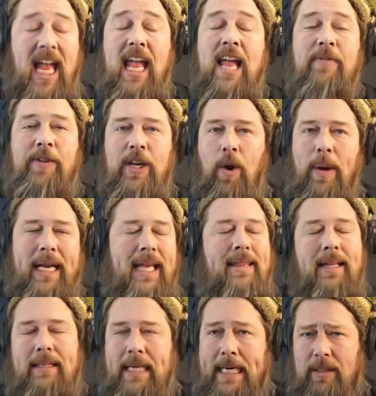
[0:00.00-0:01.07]
If you know any of the
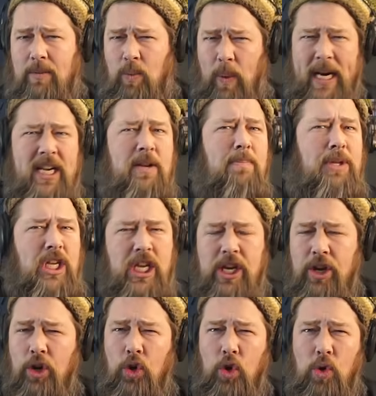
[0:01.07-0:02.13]
like random
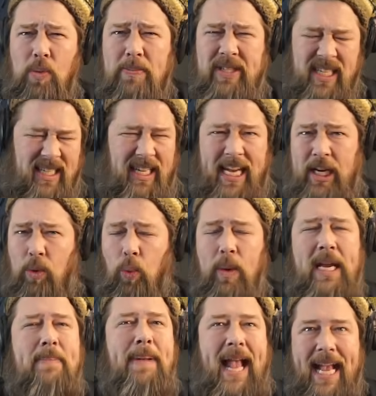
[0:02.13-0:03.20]
cubes and like
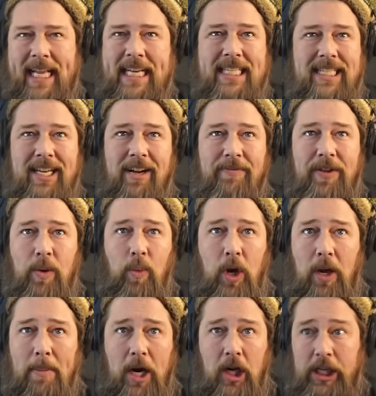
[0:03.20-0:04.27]
repacky stuff at
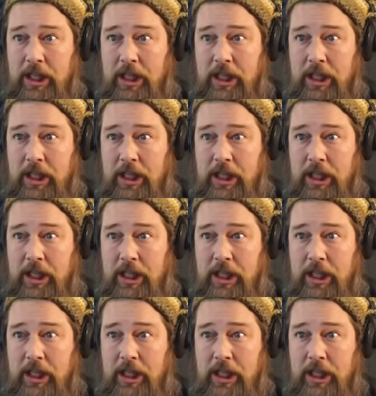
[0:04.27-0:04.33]
Walmart,